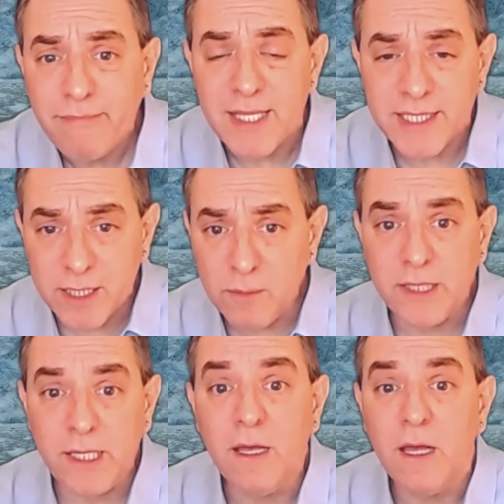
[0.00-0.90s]

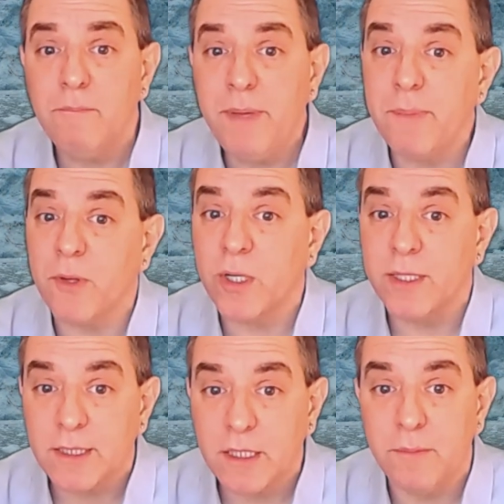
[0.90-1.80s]
Similarly, people are going
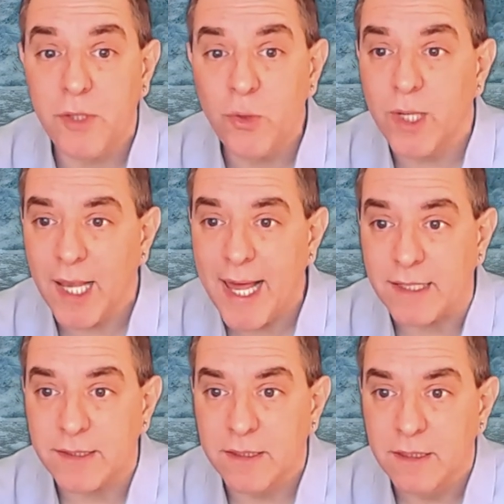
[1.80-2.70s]
to commute
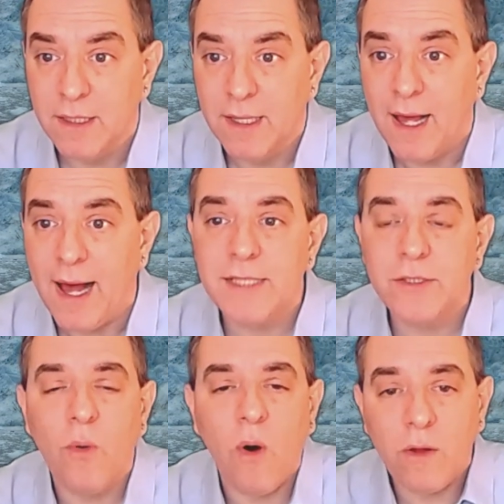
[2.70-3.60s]
less. And
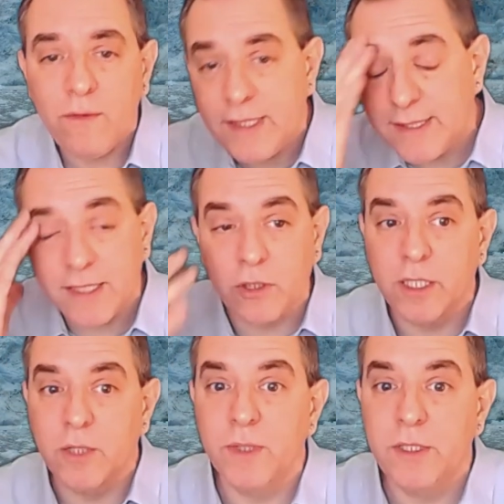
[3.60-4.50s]
so all these things are
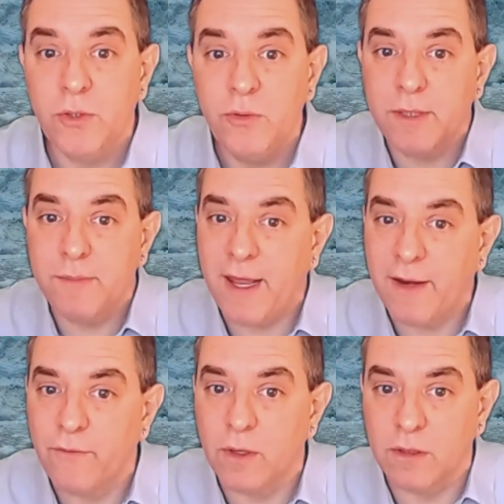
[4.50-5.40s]
going to reduce
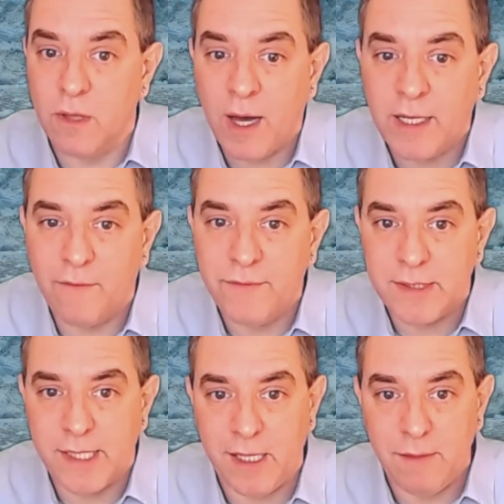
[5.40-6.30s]
demand for a lot of
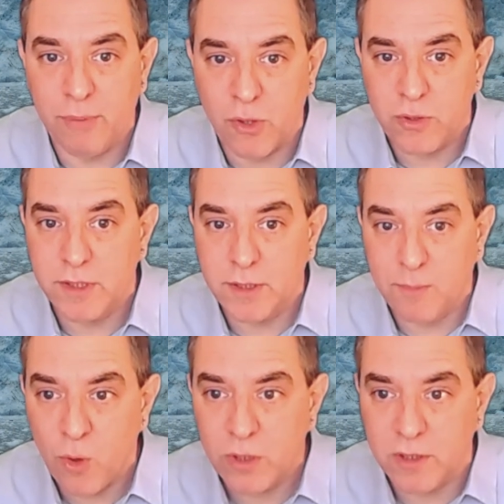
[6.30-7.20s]
these in-person
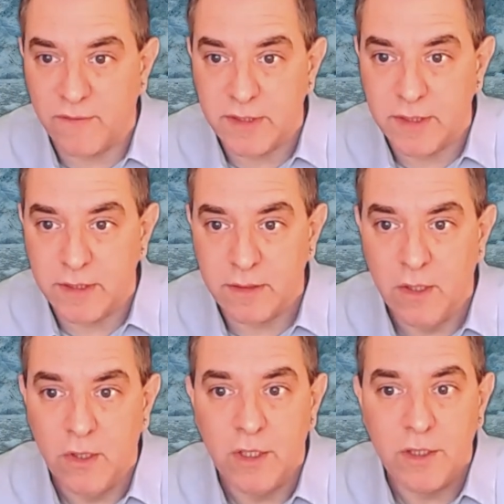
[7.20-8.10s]
support services,
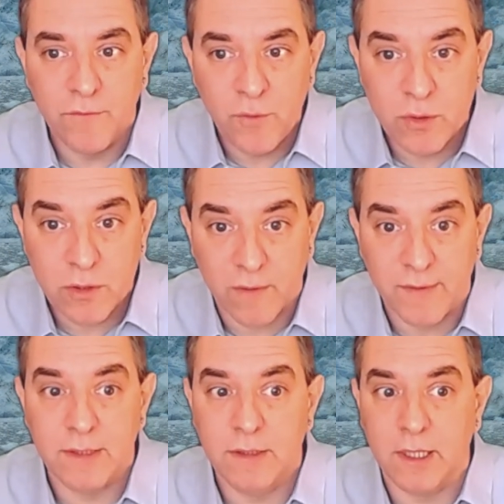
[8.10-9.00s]
the food
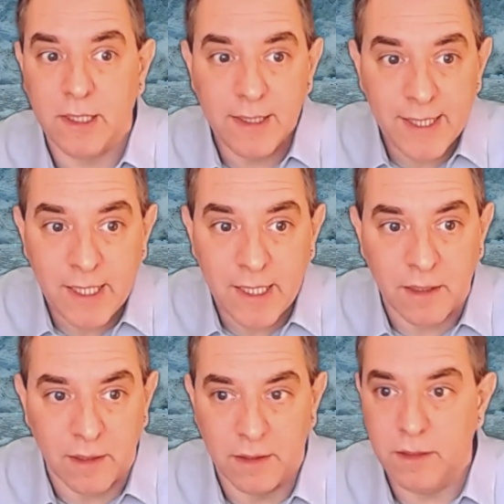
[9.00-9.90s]
service, the cleaning,
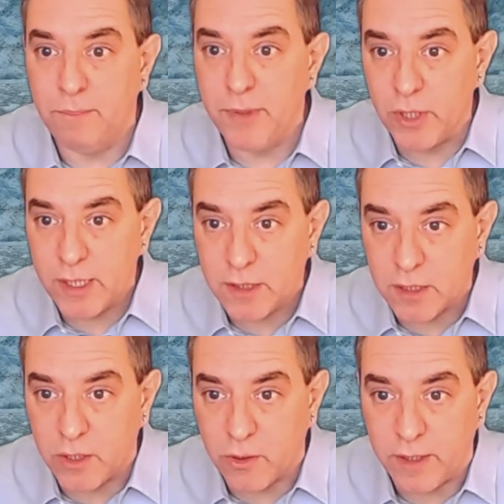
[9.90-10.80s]
the building
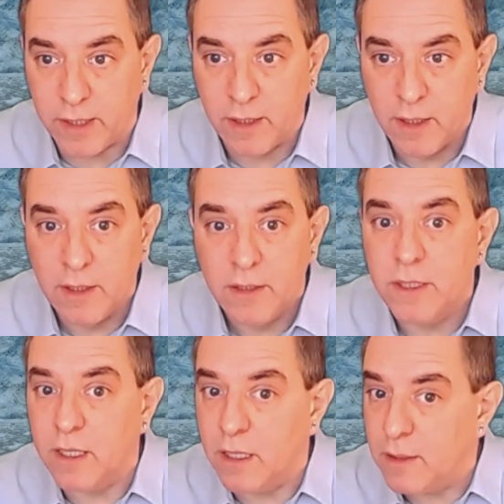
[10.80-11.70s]
security,
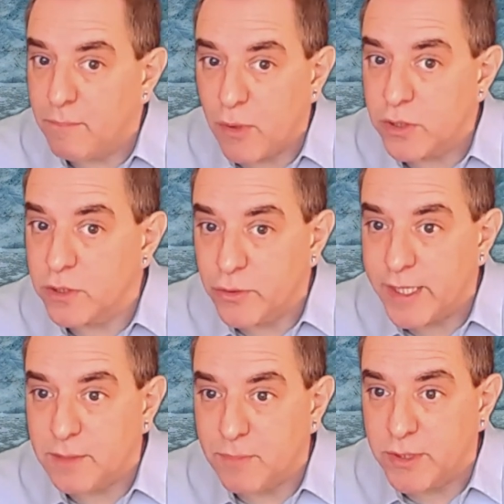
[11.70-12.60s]
the personal
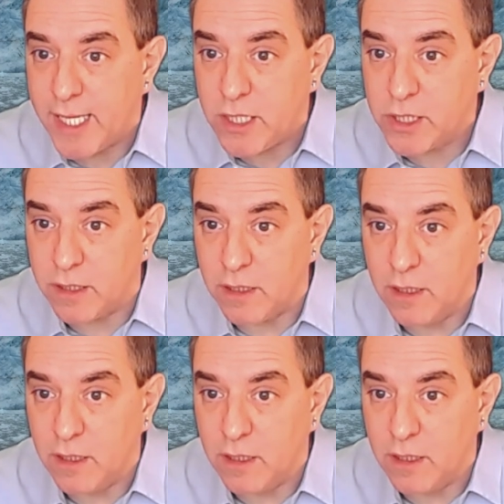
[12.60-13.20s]
transportation,